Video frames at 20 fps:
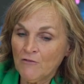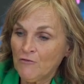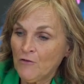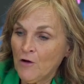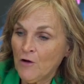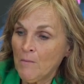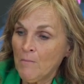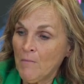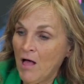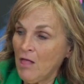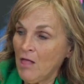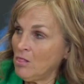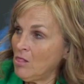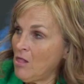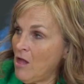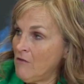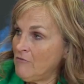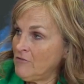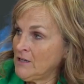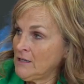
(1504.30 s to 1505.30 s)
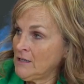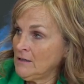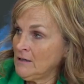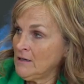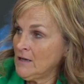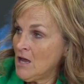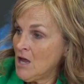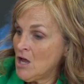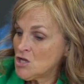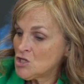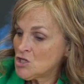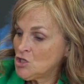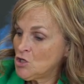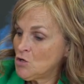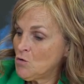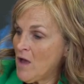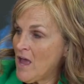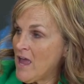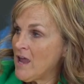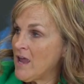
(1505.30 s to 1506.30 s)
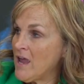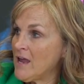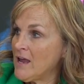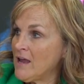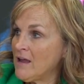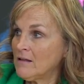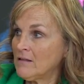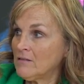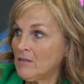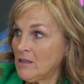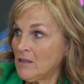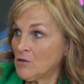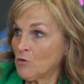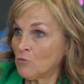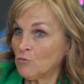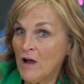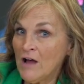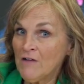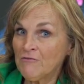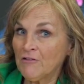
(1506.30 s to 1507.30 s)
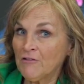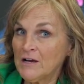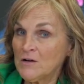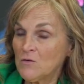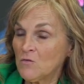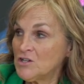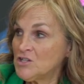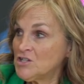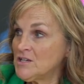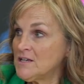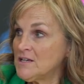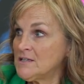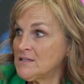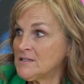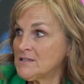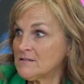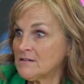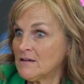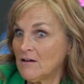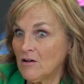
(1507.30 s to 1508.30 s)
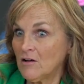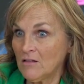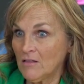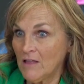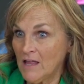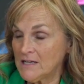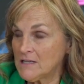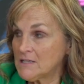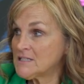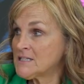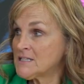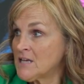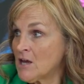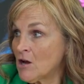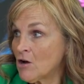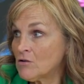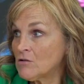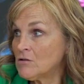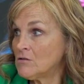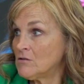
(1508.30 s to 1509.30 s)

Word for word: from a loving to the reverent, which is like scared.